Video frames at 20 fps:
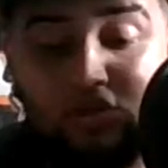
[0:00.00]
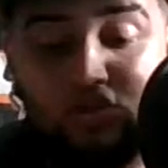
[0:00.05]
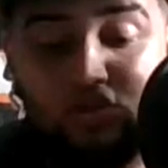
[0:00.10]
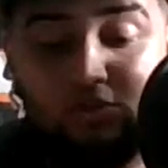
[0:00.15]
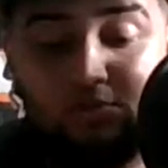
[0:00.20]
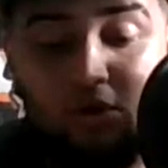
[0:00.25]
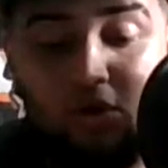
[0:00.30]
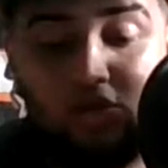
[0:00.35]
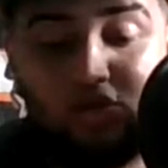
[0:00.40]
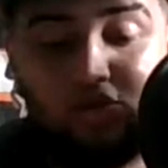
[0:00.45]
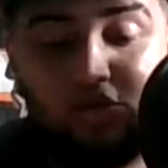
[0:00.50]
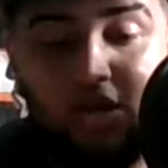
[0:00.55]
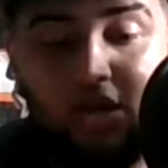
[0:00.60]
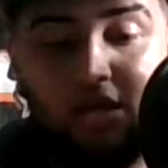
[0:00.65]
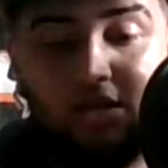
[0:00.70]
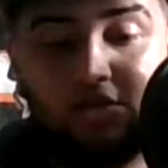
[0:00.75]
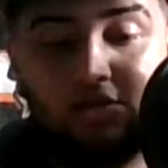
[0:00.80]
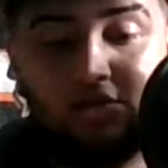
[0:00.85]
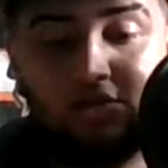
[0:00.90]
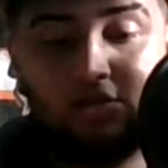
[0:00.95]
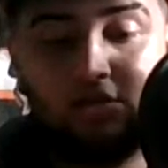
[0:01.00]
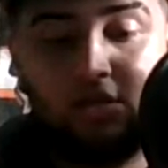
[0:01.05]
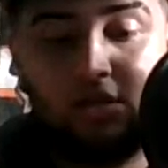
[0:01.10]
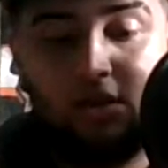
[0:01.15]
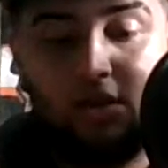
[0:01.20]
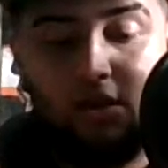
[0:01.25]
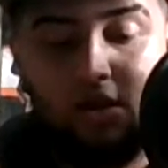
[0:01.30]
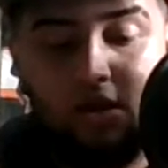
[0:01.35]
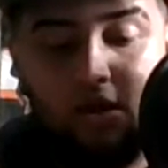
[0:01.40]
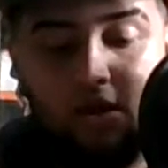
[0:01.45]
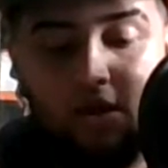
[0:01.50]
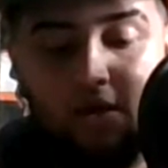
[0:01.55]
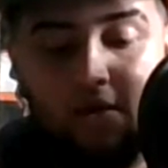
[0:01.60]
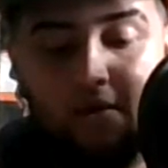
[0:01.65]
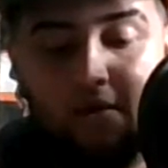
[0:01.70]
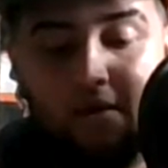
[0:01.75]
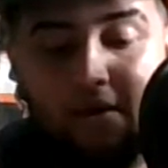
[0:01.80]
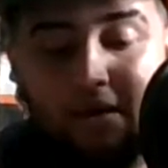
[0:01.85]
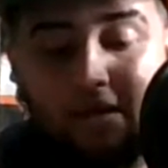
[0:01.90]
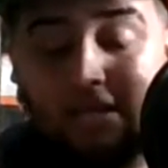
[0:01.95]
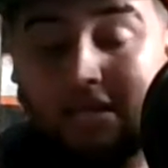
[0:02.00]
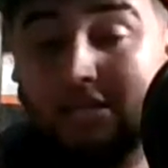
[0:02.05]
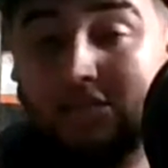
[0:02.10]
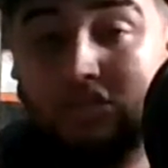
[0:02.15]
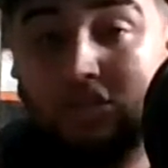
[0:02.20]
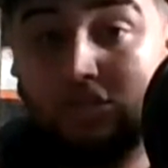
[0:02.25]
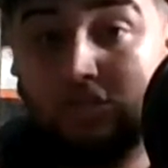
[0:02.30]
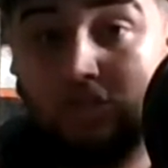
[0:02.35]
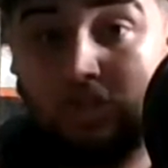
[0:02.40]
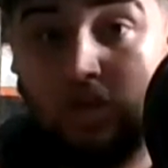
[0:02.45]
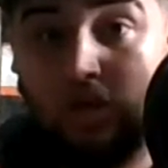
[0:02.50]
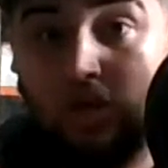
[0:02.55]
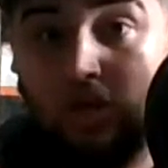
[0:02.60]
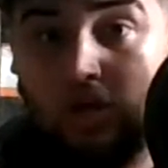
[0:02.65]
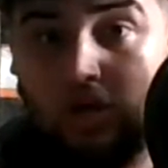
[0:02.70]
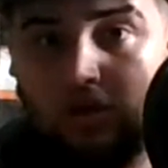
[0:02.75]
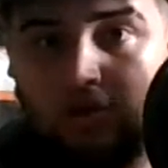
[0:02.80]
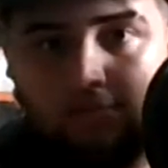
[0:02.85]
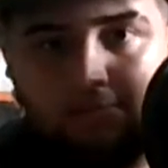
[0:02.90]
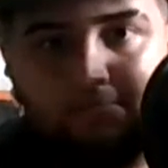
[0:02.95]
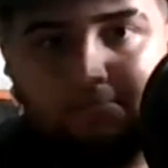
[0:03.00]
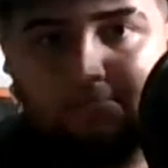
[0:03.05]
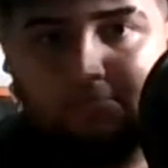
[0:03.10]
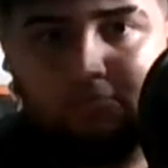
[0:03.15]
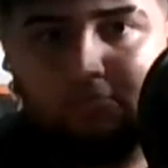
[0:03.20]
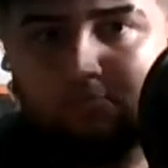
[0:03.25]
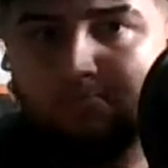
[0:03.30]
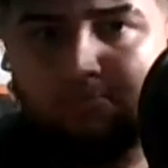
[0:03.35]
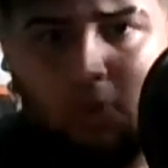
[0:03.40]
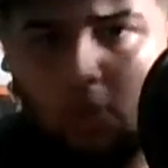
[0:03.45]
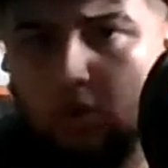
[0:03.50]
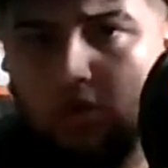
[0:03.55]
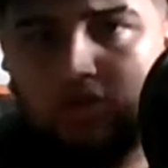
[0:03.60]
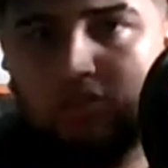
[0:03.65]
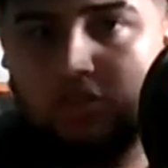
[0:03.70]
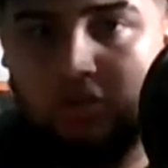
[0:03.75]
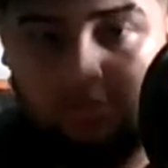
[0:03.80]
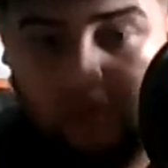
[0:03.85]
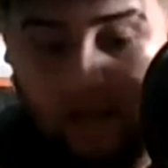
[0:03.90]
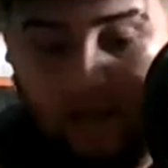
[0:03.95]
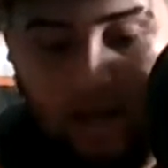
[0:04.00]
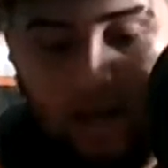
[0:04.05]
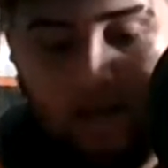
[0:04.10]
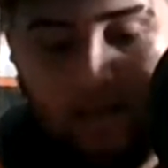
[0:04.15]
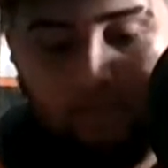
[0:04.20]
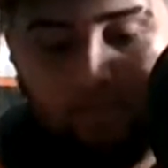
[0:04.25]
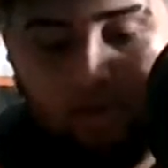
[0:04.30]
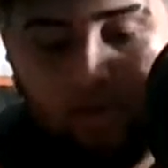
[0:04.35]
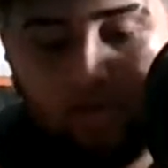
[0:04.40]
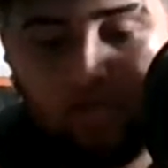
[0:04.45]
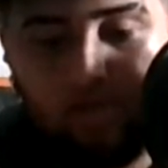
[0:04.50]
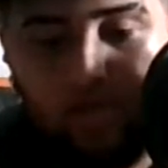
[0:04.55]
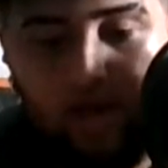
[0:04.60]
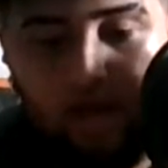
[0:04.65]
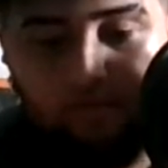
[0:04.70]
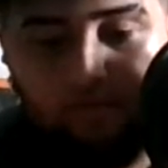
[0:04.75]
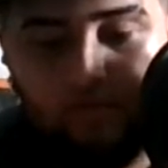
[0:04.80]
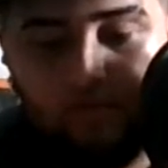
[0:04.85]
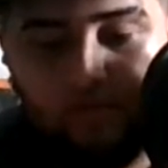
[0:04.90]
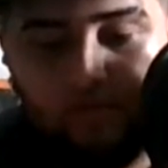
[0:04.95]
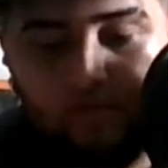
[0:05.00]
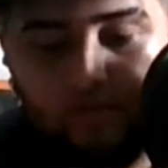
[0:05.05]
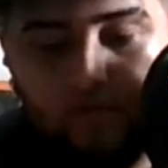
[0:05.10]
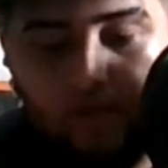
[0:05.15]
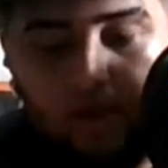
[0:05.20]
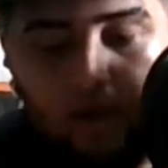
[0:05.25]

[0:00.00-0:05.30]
Jamar Chase, he just burns him. And in the press conference,